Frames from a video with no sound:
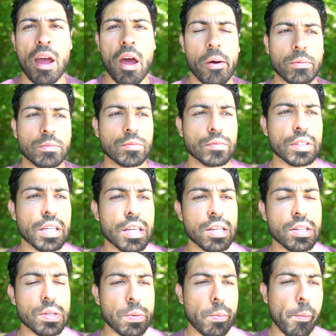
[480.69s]
now
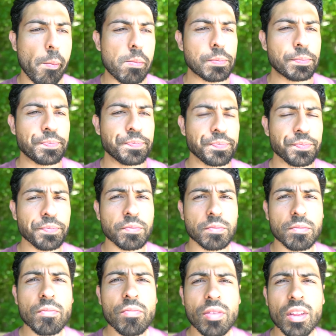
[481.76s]
is
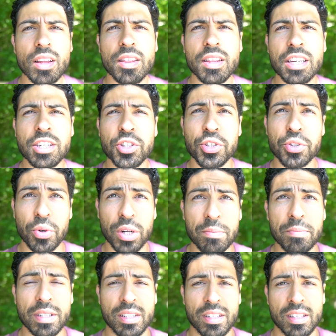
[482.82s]
the
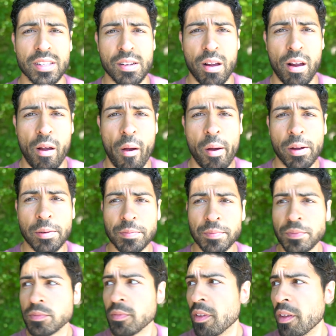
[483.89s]
enjoyment
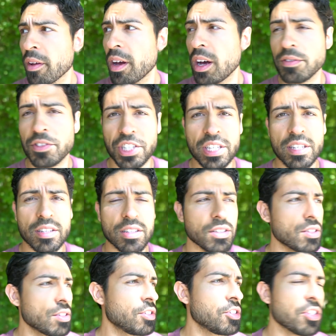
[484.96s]
of
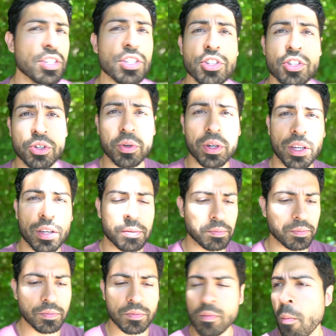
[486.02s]
Jesus, just enjoying him.
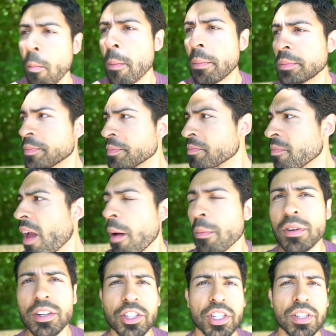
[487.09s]
I'm
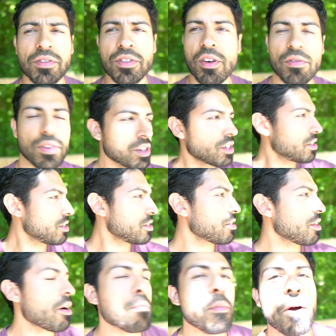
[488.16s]
gonna shift over because this
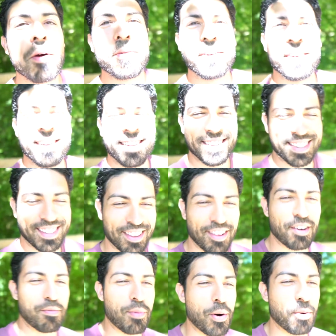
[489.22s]
lawnmower, this
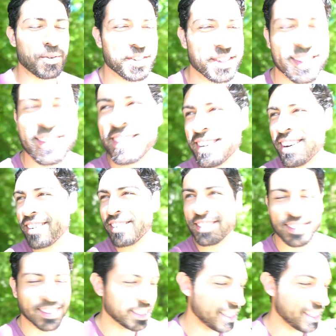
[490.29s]
is still going.